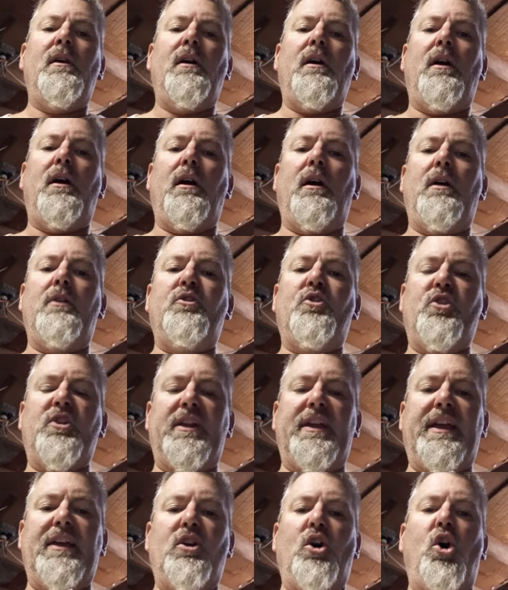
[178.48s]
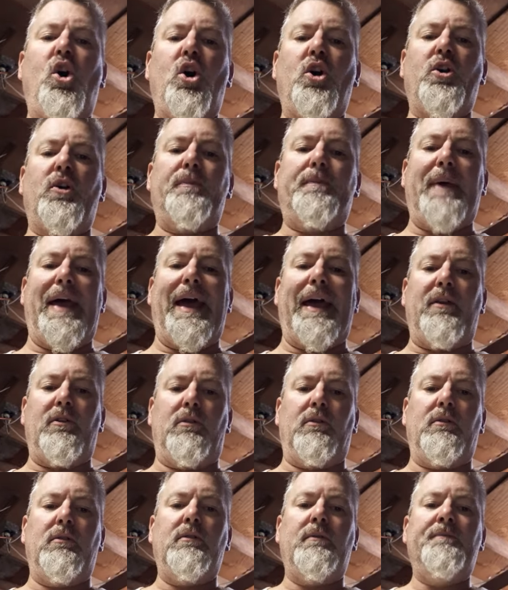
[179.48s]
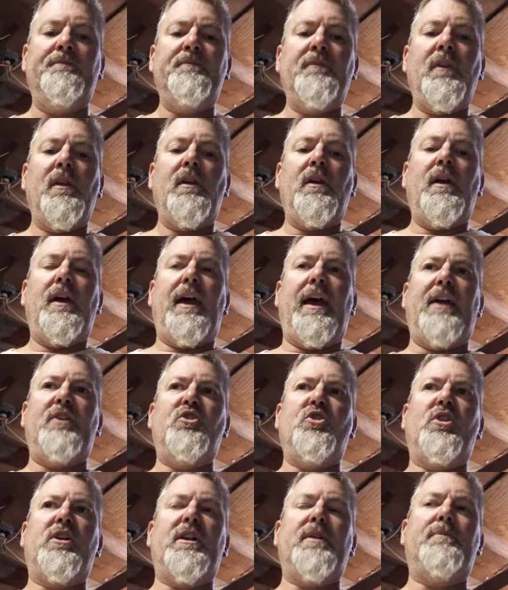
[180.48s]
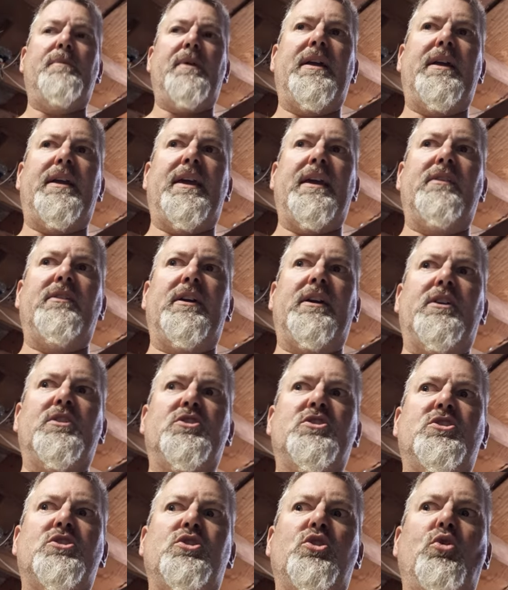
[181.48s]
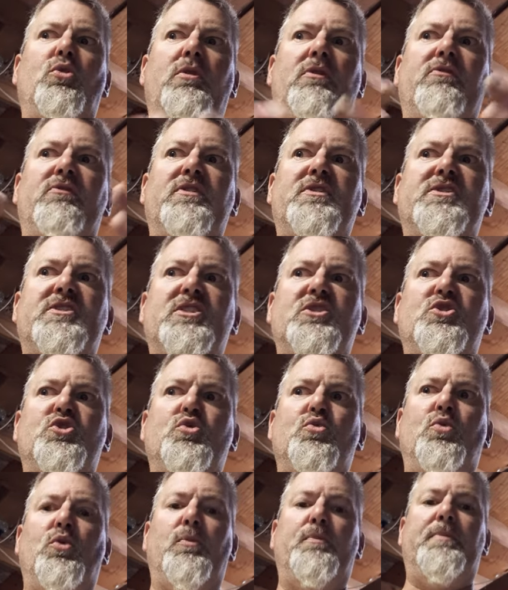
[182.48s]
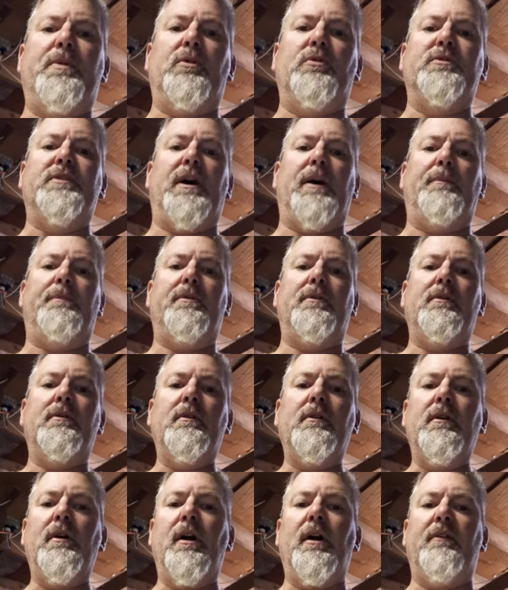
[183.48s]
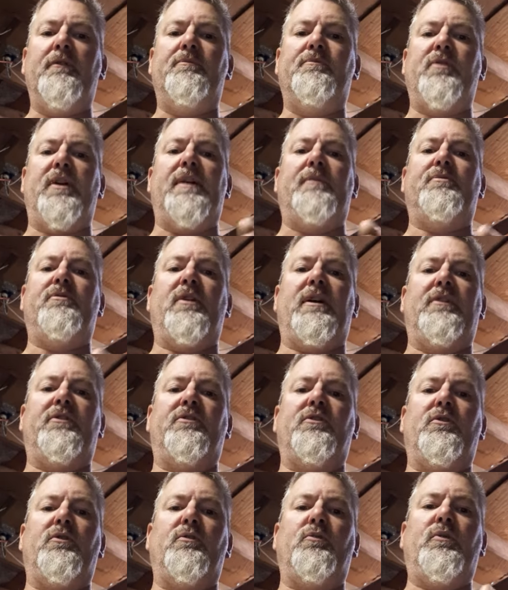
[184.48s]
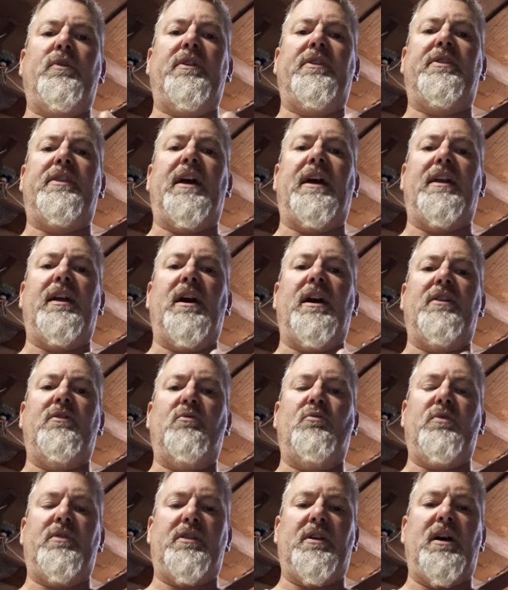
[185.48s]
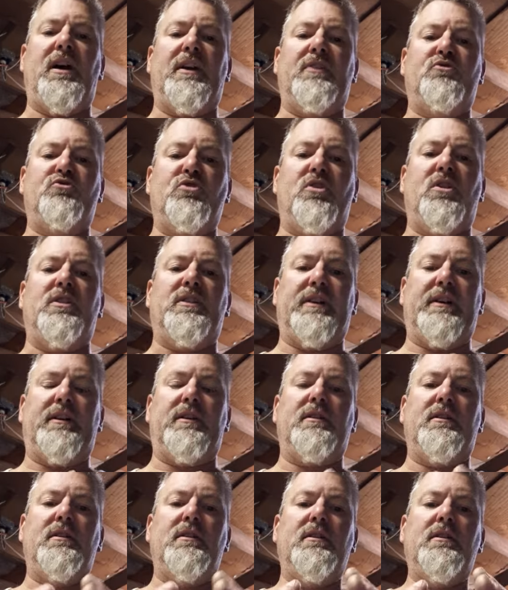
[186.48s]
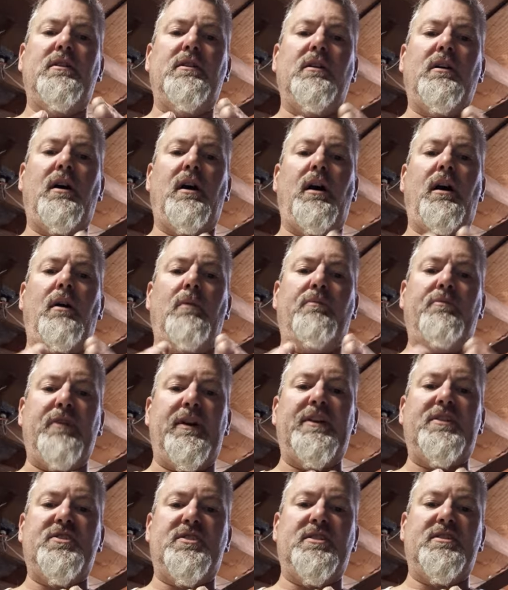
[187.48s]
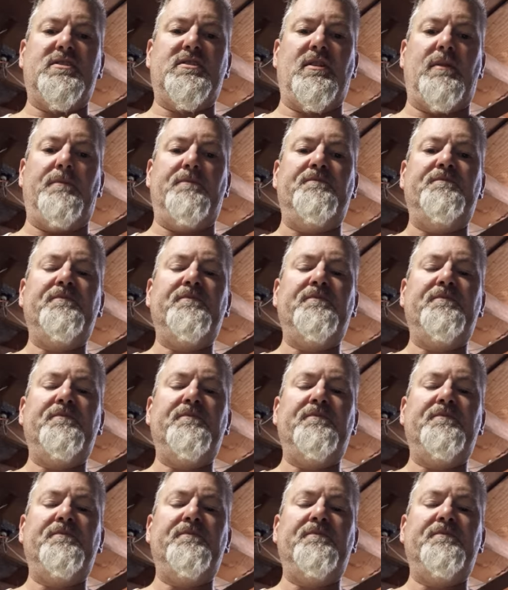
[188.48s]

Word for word: uh, you're going to get a harder pedal, and you're going get like a slower residual buildup of brake pressure with that high, with the hydraulic uh, brake system.